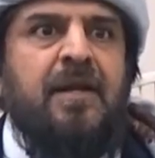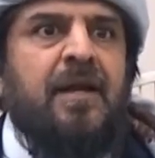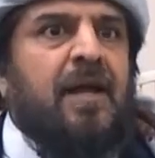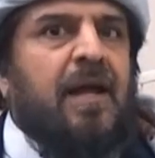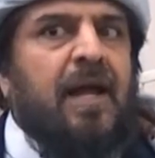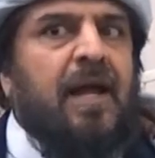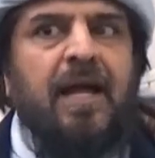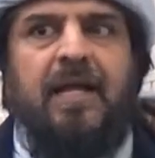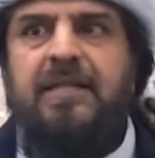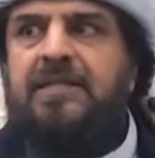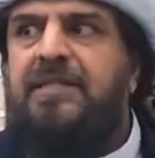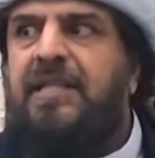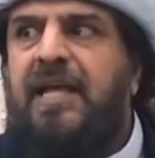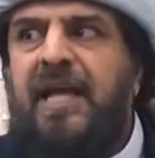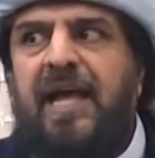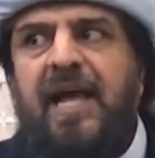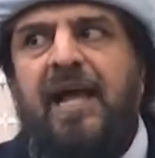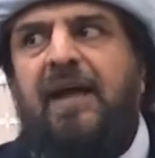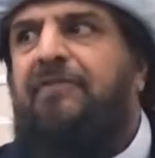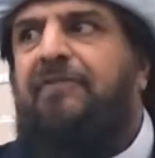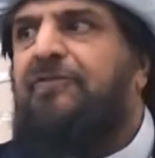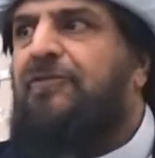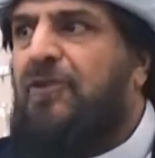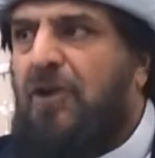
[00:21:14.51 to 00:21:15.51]
and they
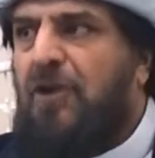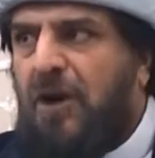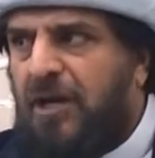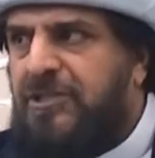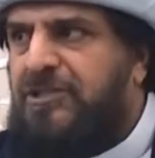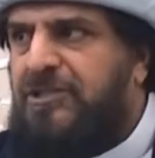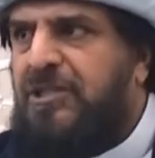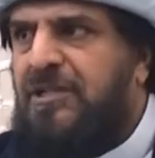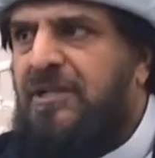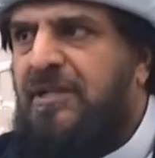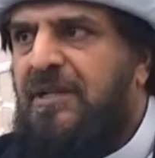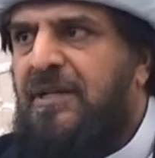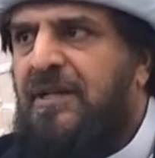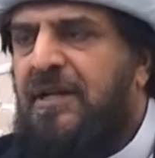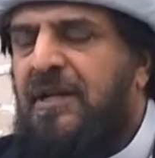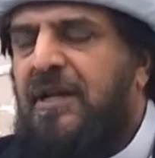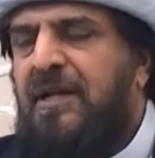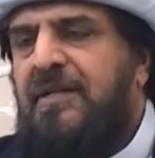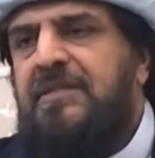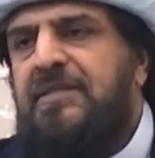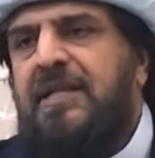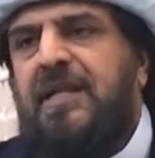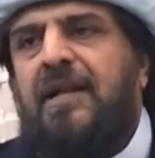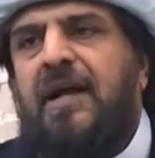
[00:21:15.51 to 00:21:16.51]
have not,
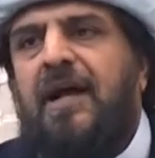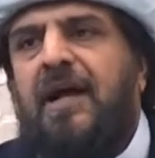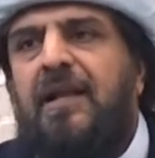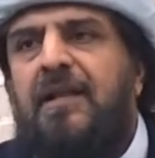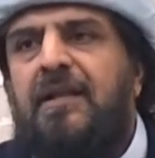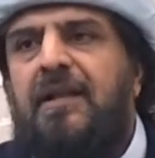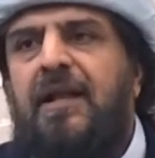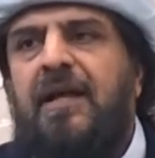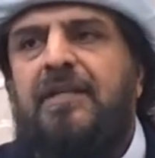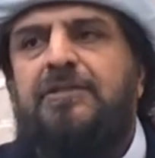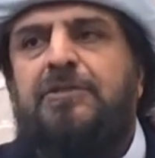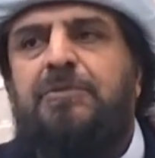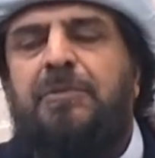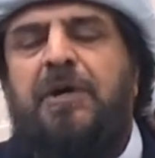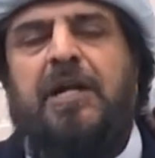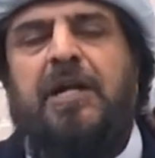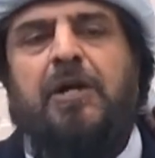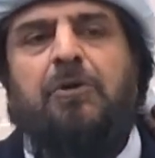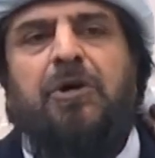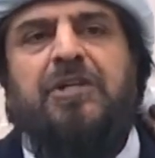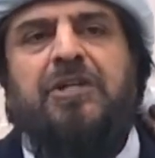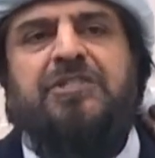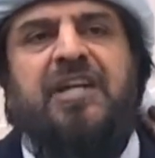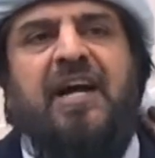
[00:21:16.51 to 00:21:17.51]
then Allah
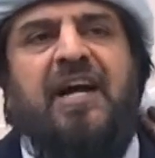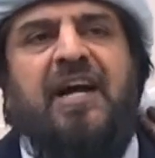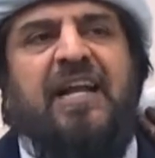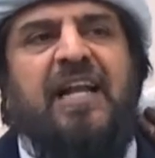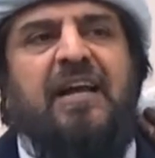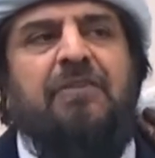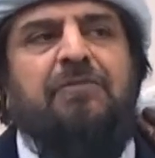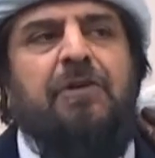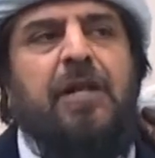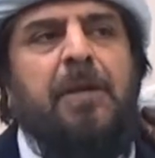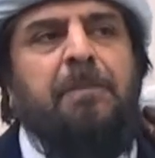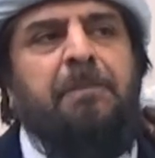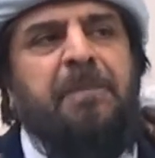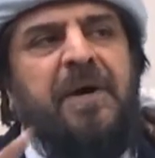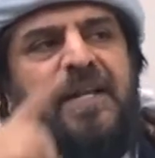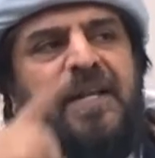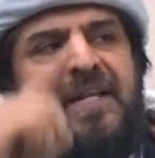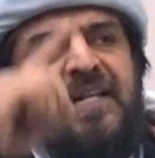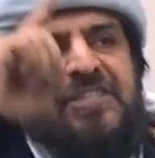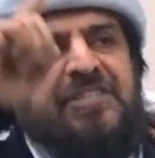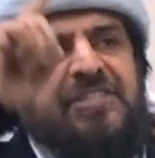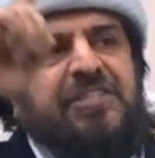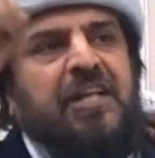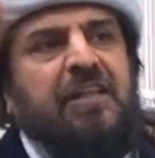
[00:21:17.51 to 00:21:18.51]
subhanahu wa ta'ala will
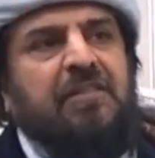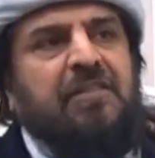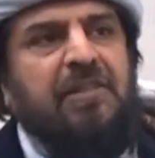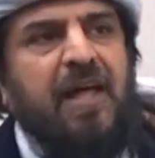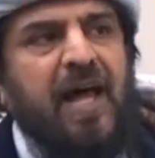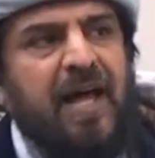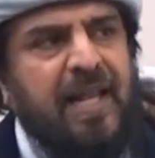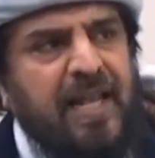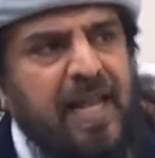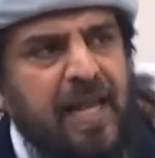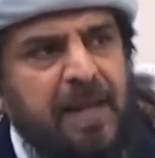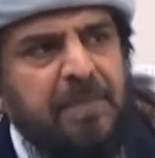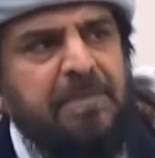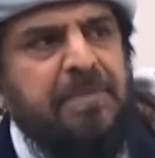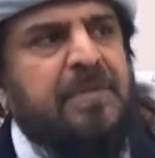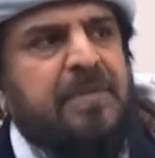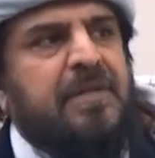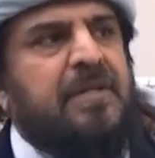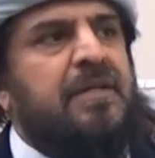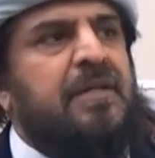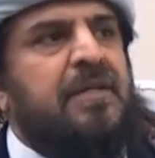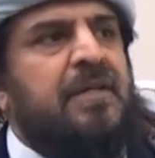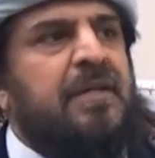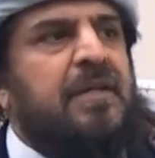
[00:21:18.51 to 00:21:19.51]
punish the zalim
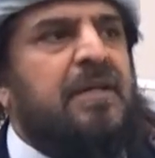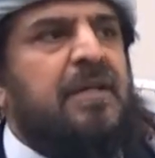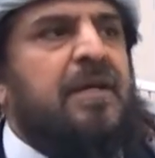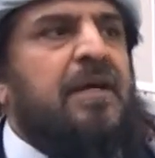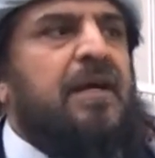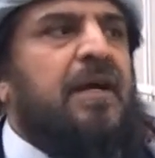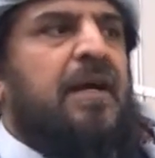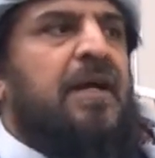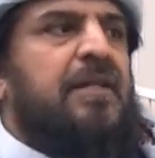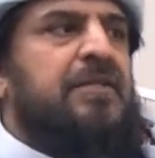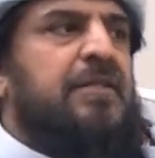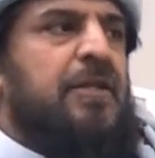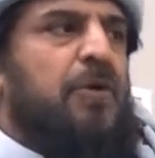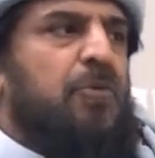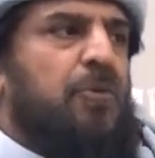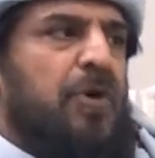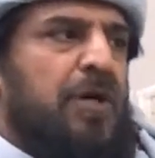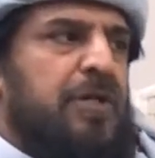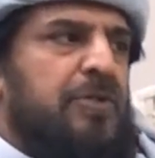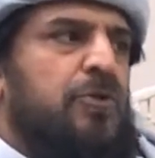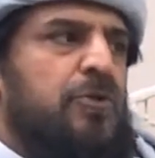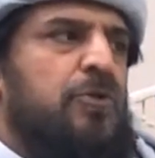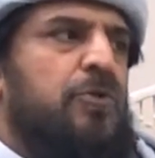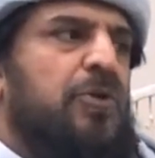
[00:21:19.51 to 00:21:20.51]
and the
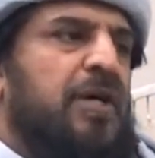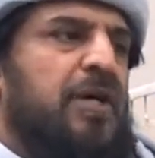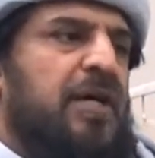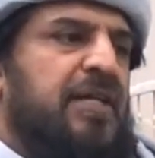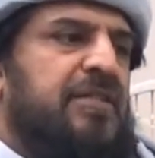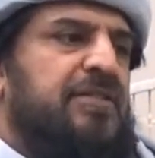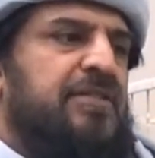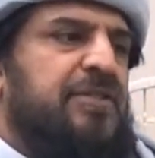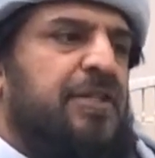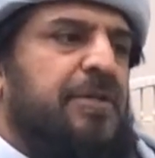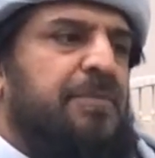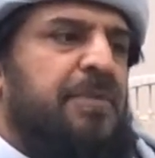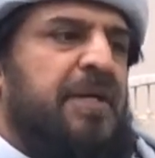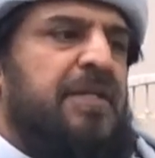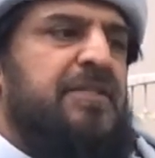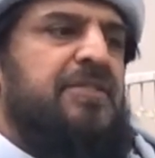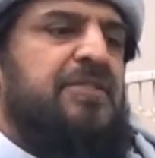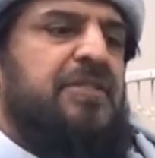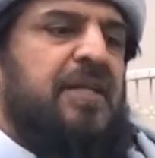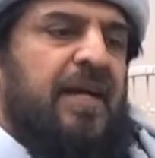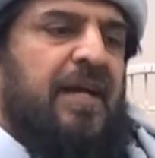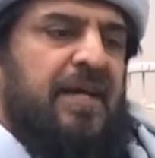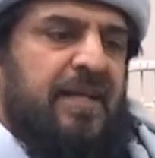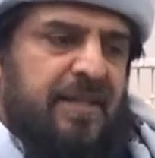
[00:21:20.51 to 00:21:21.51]
one who has remained
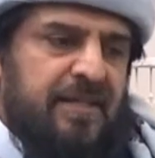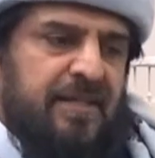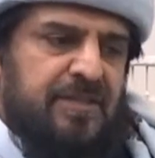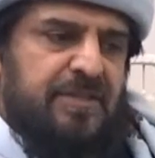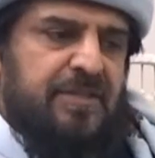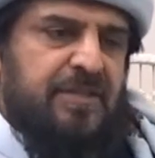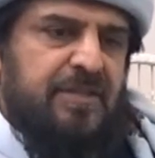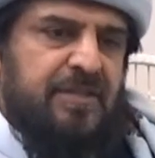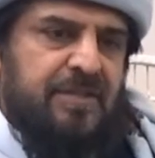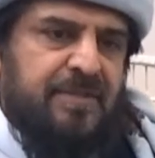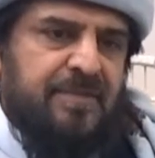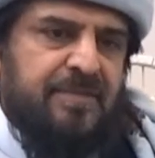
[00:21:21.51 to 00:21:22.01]
silent.